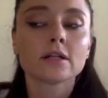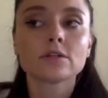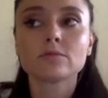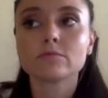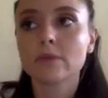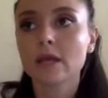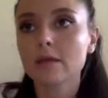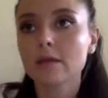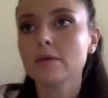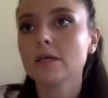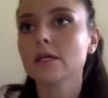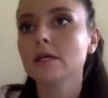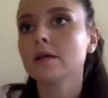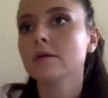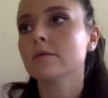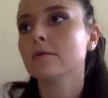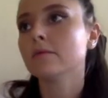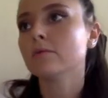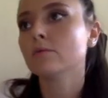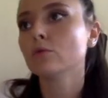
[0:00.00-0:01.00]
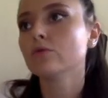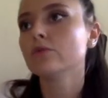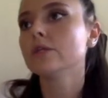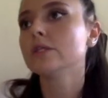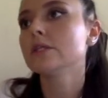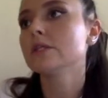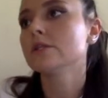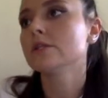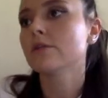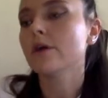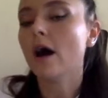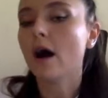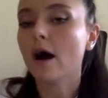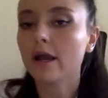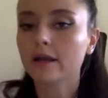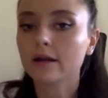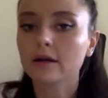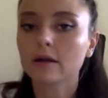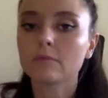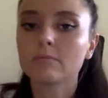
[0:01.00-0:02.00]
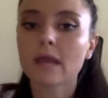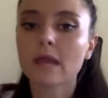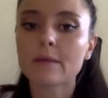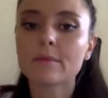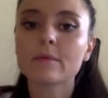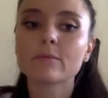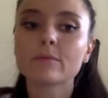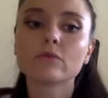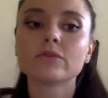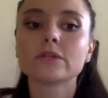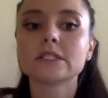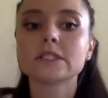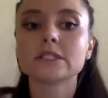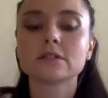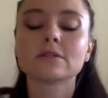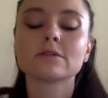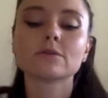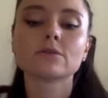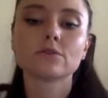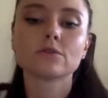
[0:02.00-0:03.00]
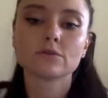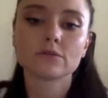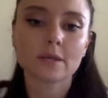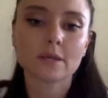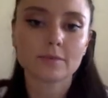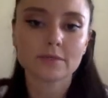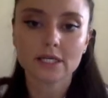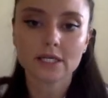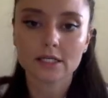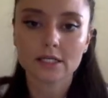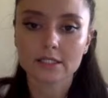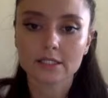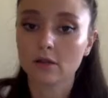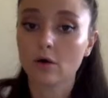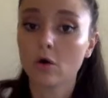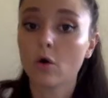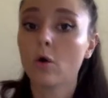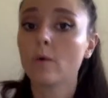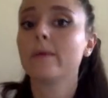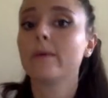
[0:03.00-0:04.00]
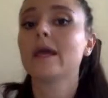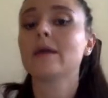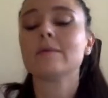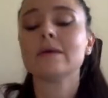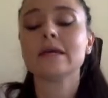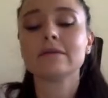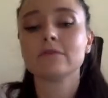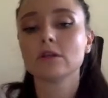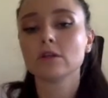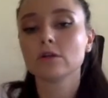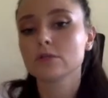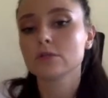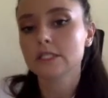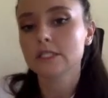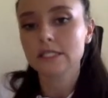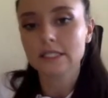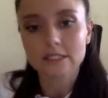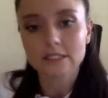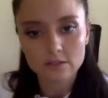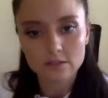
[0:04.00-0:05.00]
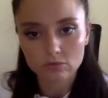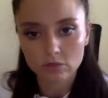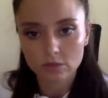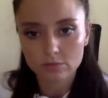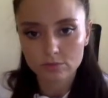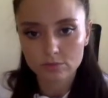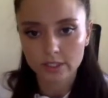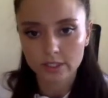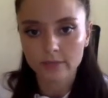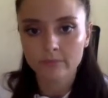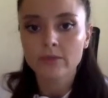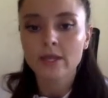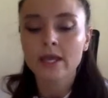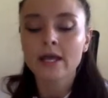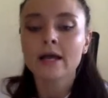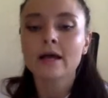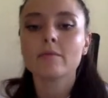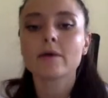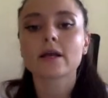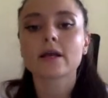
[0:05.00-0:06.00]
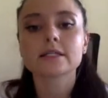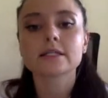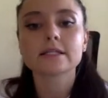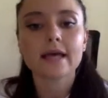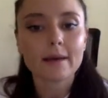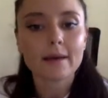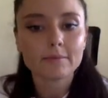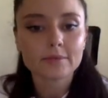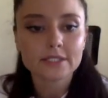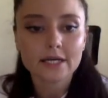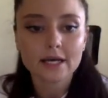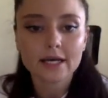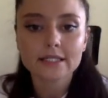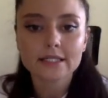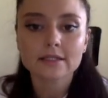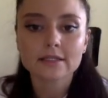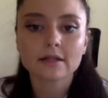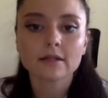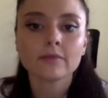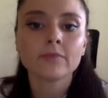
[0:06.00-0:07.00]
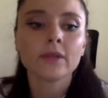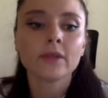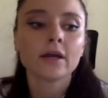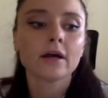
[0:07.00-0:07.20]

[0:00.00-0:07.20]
Maybe move it to the icon, maybe move it to subtitle, or maybe even use it in description, because app title,